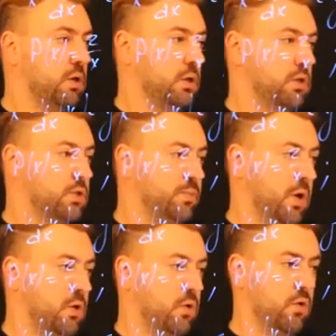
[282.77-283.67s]
into
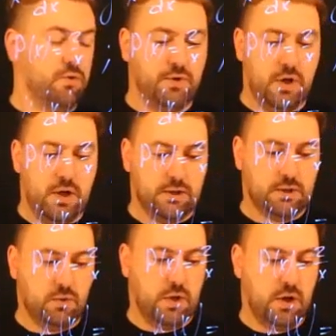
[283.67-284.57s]
power of x.
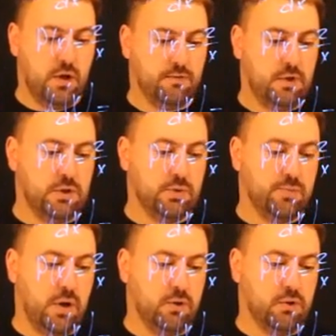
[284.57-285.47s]
So we have e to
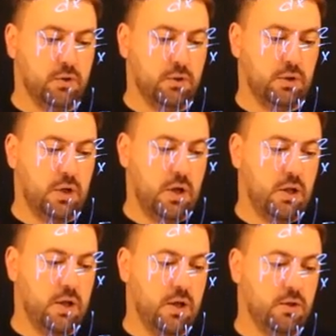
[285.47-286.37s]
power
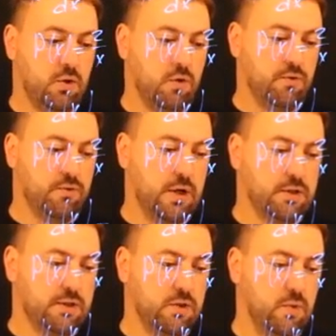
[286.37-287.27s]
ln of
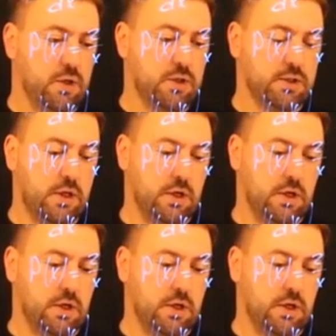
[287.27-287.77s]
x squared,